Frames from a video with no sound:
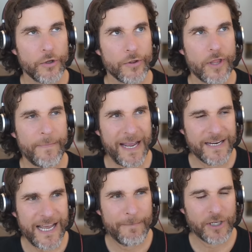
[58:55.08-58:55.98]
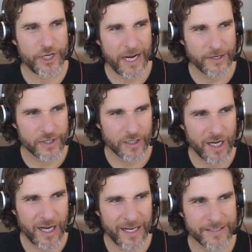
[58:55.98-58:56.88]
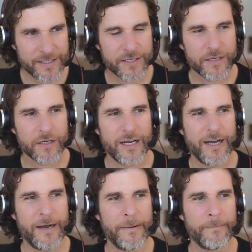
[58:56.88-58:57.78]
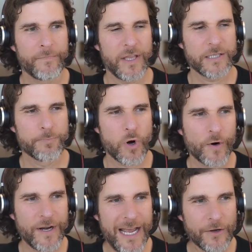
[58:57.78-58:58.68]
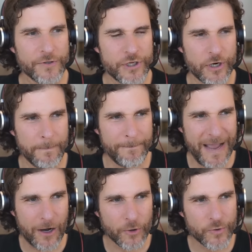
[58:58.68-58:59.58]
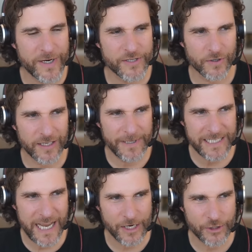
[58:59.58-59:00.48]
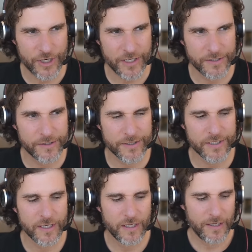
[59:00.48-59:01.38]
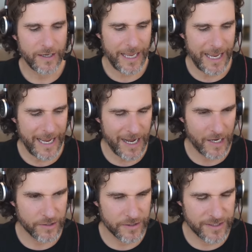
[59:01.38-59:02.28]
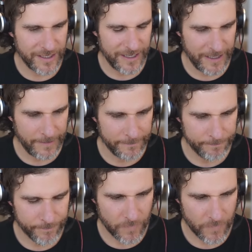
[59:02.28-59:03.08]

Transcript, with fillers: the pandemic changed a lot. Um, it's broken down certain boundaries or limitations, and um,